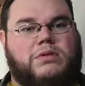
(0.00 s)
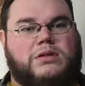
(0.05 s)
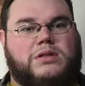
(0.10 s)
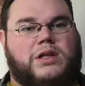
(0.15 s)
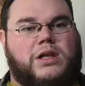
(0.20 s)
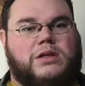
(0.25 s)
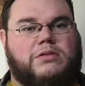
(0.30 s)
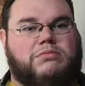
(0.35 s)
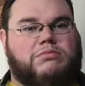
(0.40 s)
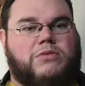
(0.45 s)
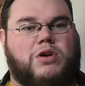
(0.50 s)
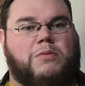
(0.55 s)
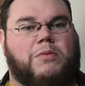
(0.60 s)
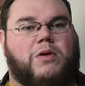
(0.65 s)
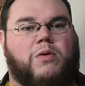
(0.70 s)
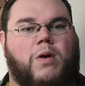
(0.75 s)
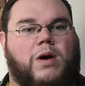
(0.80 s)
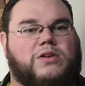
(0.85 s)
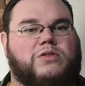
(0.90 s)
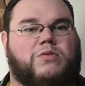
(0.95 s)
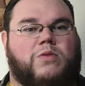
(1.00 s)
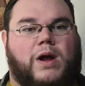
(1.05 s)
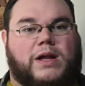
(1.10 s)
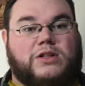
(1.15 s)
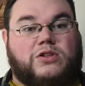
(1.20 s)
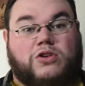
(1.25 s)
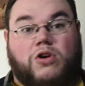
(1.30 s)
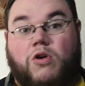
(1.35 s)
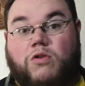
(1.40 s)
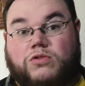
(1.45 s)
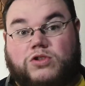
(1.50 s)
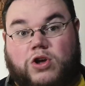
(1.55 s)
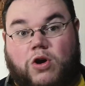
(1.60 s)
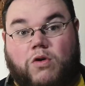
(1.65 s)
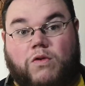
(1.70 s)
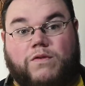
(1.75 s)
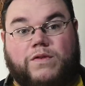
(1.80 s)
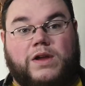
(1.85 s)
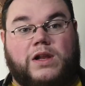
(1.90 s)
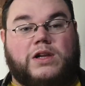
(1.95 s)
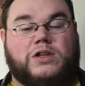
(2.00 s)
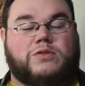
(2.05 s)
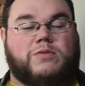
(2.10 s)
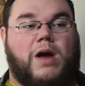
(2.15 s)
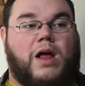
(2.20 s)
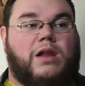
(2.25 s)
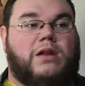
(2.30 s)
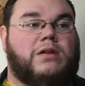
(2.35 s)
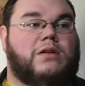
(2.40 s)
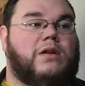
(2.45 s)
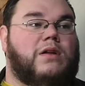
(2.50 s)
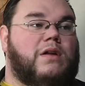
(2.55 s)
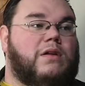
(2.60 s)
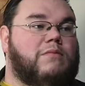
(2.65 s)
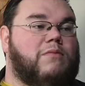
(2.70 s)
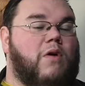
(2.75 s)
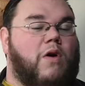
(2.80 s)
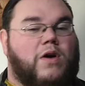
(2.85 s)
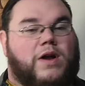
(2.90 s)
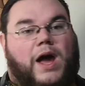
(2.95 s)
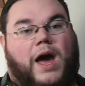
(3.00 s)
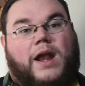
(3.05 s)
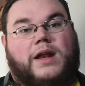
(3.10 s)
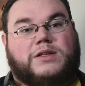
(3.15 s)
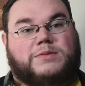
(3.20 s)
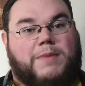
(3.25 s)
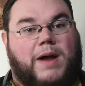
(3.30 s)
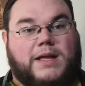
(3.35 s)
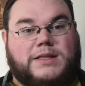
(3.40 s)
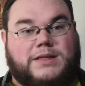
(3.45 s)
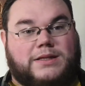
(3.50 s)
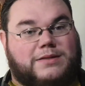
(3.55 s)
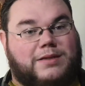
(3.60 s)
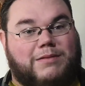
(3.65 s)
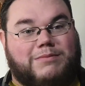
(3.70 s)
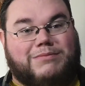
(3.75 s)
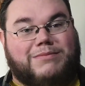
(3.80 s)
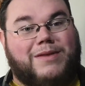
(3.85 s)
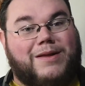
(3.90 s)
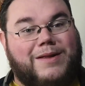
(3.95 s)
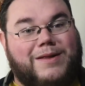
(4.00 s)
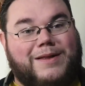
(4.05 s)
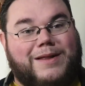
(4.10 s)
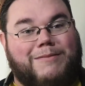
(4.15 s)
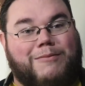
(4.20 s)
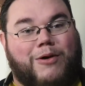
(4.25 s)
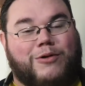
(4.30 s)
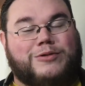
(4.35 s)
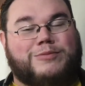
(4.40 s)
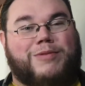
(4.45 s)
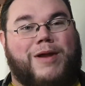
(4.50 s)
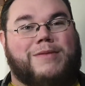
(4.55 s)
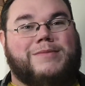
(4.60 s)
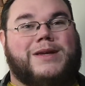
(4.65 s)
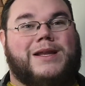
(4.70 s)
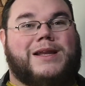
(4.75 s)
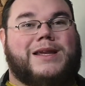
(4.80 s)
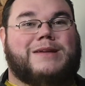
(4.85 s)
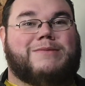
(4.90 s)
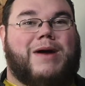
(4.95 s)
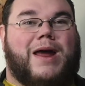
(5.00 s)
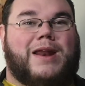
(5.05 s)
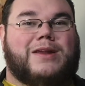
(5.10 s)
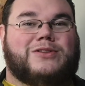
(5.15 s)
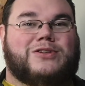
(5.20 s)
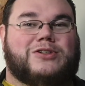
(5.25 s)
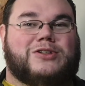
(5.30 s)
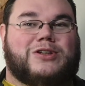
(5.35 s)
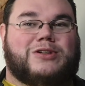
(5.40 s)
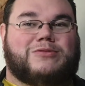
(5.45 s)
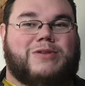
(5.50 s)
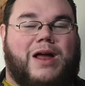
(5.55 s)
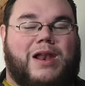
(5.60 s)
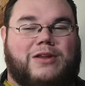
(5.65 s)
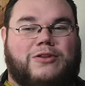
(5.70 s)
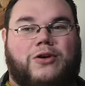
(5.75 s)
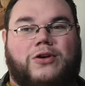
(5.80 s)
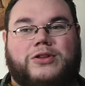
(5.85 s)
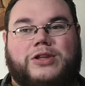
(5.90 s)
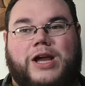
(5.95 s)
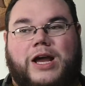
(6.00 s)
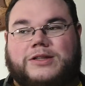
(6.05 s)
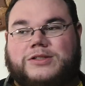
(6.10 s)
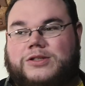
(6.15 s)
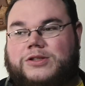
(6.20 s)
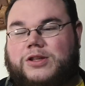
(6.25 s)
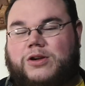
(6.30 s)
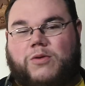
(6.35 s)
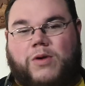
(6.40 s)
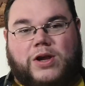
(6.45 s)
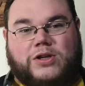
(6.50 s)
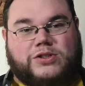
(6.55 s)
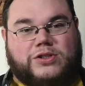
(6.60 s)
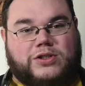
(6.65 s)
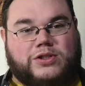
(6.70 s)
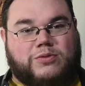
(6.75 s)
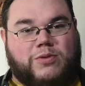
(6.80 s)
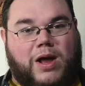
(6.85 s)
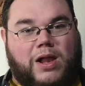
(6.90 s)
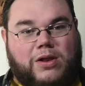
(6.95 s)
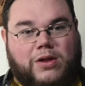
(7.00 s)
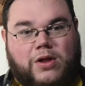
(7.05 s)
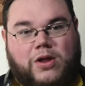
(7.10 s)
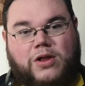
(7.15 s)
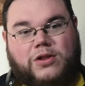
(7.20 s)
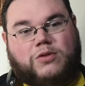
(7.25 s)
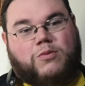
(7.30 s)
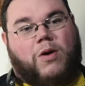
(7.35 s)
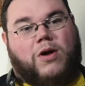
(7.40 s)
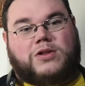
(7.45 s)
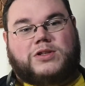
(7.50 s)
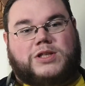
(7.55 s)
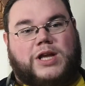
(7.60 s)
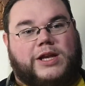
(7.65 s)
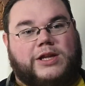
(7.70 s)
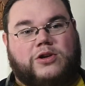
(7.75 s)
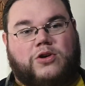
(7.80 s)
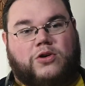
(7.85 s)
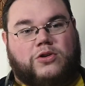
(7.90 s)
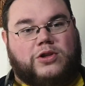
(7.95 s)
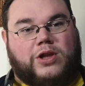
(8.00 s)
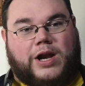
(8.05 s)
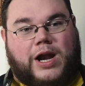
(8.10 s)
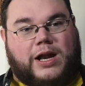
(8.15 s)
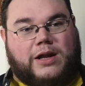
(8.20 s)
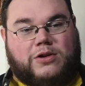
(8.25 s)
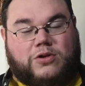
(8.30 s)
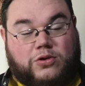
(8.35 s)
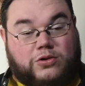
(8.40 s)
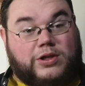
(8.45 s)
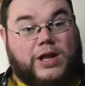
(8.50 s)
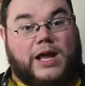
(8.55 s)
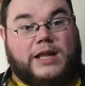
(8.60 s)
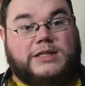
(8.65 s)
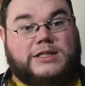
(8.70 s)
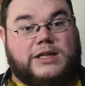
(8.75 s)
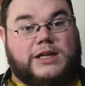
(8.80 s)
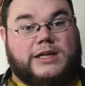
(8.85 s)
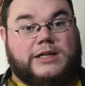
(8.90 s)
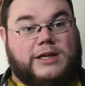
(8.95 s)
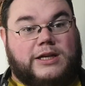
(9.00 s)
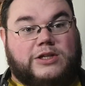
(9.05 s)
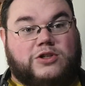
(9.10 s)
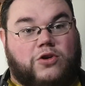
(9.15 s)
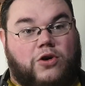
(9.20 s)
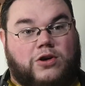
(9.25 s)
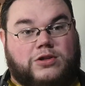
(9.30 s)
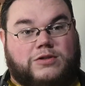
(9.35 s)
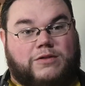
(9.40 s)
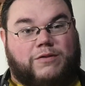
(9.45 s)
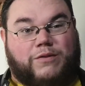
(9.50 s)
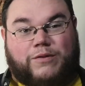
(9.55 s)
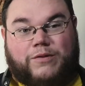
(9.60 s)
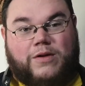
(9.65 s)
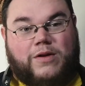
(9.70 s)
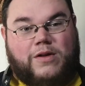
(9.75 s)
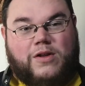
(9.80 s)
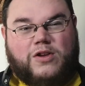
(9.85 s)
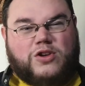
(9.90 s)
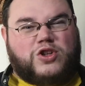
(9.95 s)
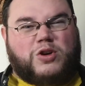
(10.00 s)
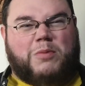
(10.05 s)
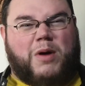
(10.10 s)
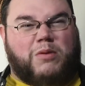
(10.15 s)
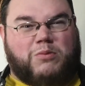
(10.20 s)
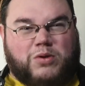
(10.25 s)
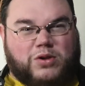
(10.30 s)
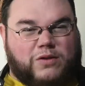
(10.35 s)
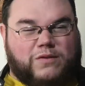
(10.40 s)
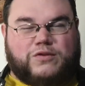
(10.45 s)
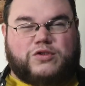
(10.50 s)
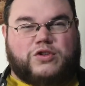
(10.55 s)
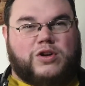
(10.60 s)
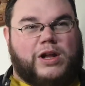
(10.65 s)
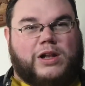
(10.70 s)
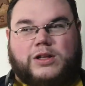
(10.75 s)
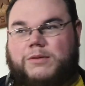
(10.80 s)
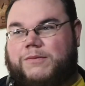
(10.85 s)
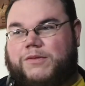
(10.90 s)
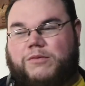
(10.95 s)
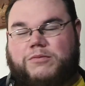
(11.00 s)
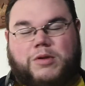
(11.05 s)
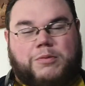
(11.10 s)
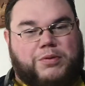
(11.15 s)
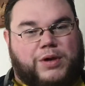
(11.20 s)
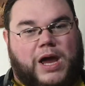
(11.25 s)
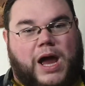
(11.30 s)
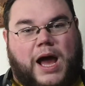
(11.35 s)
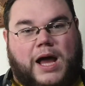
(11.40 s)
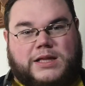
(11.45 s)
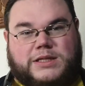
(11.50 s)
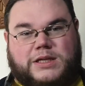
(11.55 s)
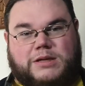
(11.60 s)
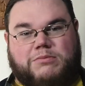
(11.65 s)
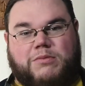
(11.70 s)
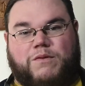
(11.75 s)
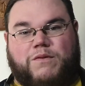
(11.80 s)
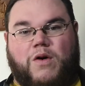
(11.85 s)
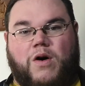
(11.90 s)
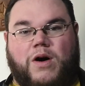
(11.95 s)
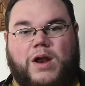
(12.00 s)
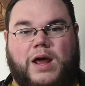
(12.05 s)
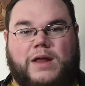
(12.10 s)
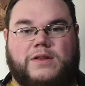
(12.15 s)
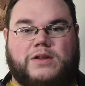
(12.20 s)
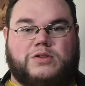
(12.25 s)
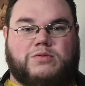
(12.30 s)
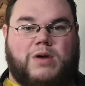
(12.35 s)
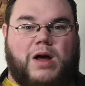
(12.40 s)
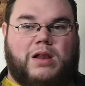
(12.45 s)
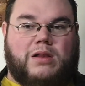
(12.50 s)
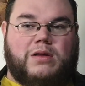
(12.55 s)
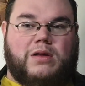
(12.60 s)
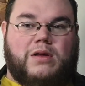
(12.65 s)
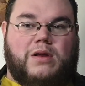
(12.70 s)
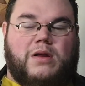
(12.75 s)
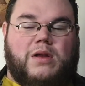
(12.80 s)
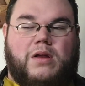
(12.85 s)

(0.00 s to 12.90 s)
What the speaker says: He come across quite jovial as well. More charismatic than most Premier League managers as well. I thought he answered the questions well. The ones that he couldn't answer, he sort of... Someone would have drilled him from the PR team beforehand as well.